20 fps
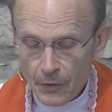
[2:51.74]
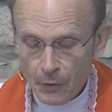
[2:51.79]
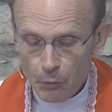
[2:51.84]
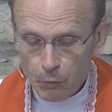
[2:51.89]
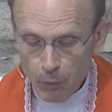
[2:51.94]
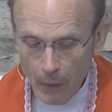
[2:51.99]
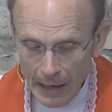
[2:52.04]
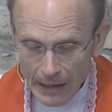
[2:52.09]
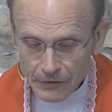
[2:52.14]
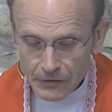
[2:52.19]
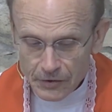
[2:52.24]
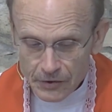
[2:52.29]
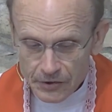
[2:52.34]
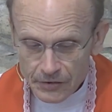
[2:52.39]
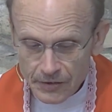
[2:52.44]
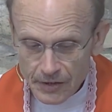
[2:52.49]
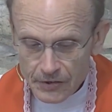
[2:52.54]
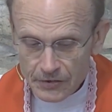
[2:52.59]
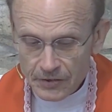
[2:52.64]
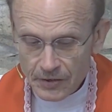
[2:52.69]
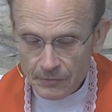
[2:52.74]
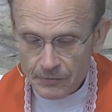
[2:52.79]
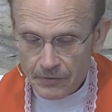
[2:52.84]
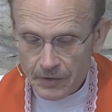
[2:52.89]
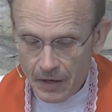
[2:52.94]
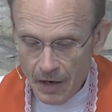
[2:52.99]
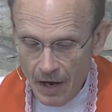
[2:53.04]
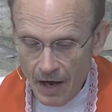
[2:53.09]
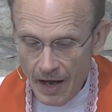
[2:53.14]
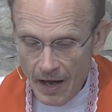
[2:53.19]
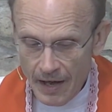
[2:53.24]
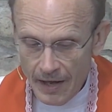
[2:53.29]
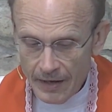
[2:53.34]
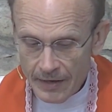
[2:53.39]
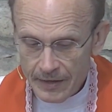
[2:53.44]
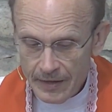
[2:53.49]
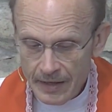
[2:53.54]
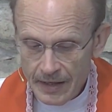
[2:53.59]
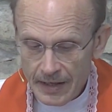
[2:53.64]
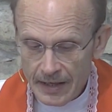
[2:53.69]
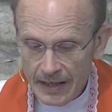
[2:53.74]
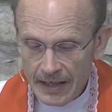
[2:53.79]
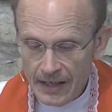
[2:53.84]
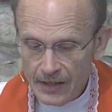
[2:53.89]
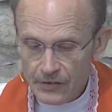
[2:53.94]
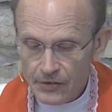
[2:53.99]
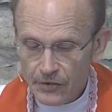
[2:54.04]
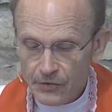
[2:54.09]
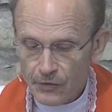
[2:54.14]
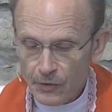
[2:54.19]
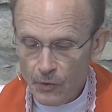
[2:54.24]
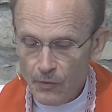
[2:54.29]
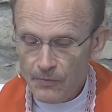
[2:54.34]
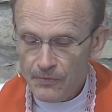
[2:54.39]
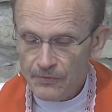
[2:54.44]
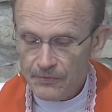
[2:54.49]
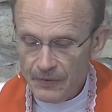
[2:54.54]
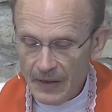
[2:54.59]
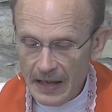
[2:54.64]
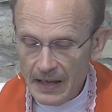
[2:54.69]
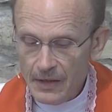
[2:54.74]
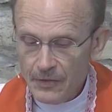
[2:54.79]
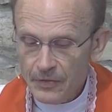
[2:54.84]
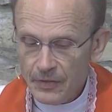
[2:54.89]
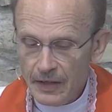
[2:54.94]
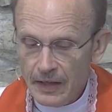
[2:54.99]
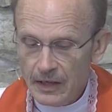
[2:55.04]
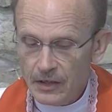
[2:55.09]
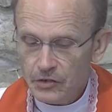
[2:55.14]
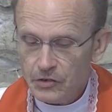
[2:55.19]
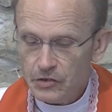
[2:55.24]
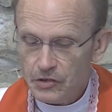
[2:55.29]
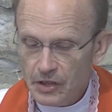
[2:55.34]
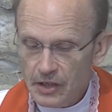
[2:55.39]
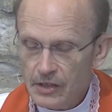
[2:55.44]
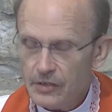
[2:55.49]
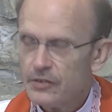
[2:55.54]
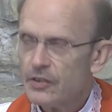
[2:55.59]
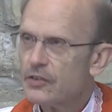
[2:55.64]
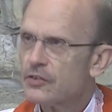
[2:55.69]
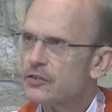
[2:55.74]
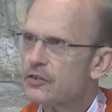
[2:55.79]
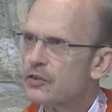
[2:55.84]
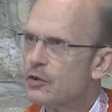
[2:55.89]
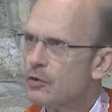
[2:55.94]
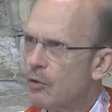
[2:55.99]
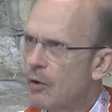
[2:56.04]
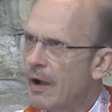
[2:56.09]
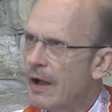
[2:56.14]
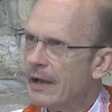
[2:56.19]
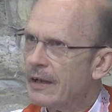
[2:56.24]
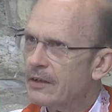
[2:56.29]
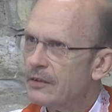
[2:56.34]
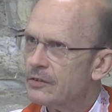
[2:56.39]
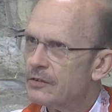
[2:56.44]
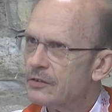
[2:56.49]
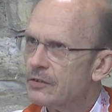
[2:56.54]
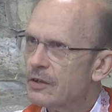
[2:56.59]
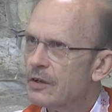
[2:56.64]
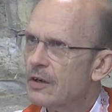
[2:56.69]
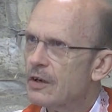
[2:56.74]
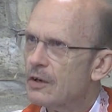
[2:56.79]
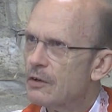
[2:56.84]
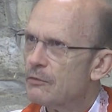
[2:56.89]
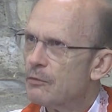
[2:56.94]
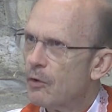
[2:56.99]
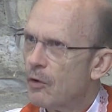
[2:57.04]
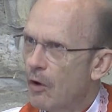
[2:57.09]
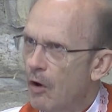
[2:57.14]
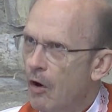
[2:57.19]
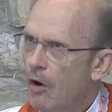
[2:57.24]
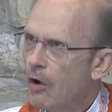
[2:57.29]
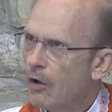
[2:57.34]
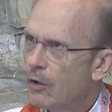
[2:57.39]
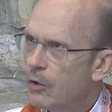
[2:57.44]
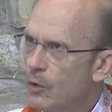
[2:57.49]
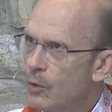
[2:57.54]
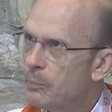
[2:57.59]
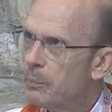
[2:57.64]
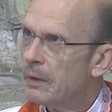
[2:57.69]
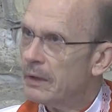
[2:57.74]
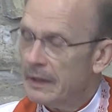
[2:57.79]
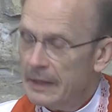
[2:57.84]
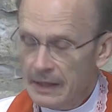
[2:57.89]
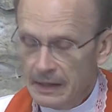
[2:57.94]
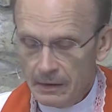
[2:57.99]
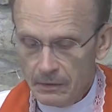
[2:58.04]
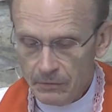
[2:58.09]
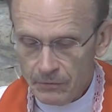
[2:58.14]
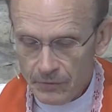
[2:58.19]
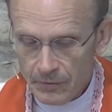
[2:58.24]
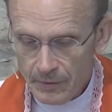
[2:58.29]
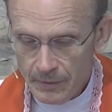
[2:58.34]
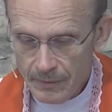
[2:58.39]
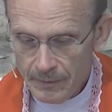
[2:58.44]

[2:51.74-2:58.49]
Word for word: The righteousness of God is through faith in Jesus Christ for all who believe.